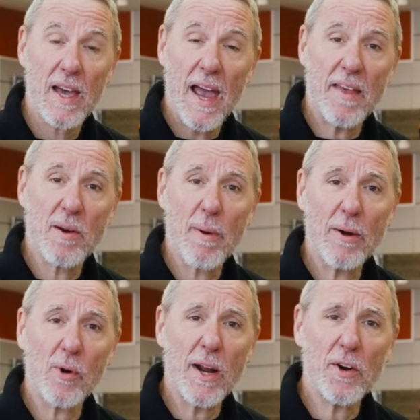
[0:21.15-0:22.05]
Hey there,
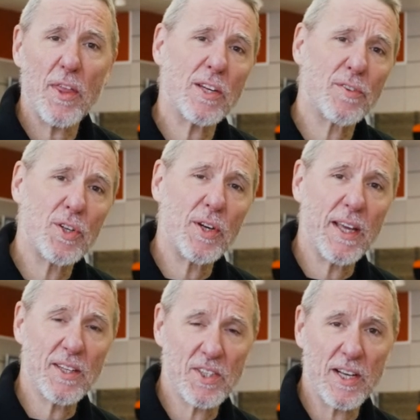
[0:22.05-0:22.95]
bike rider. Thanks for tuning
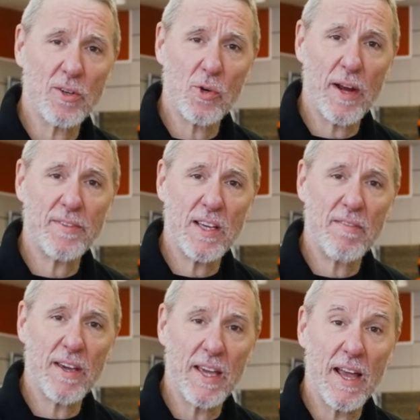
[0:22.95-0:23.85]
in to Cyclecraft
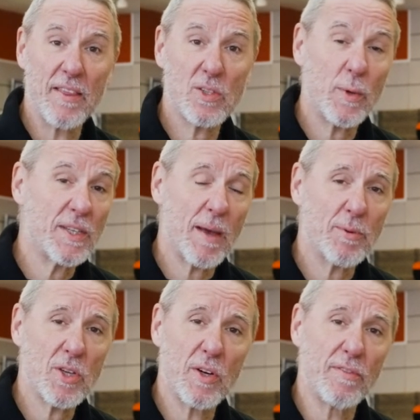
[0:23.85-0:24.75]
TV and this week's
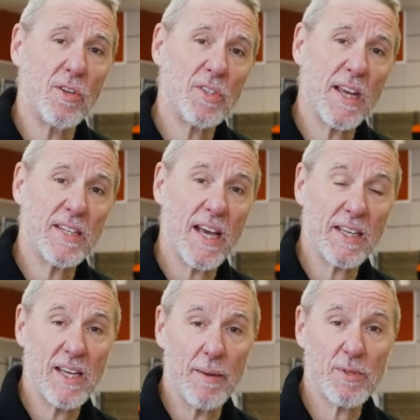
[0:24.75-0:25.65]
episode of Tuesday
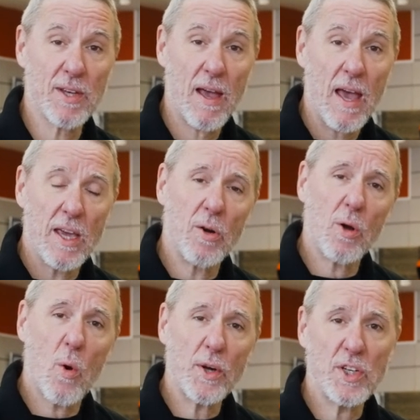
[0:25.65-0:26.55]
Tech Tips. You know,
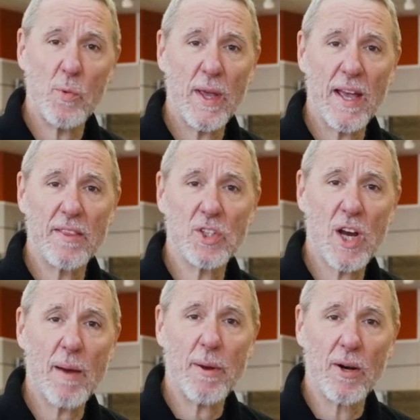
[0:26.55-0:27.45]
a question we get in the
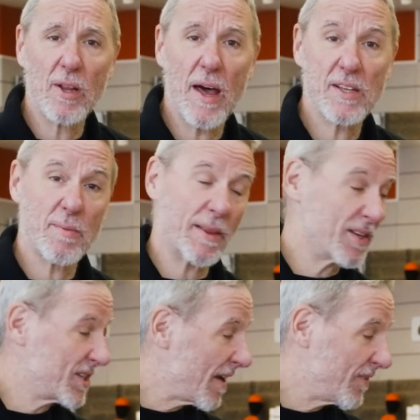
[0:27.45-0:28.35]
shop here a lot is about
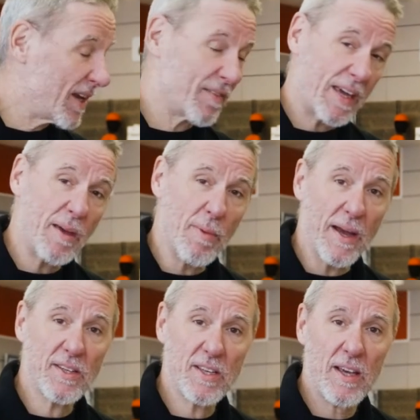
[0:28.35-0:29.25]
the safety of
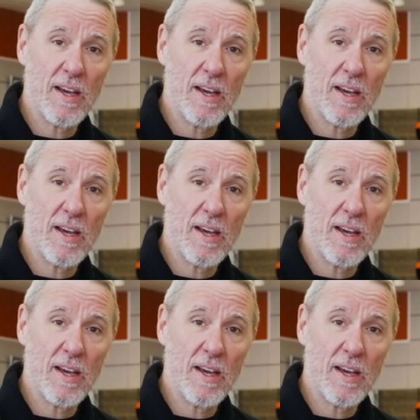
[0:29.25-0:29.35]
e-bikes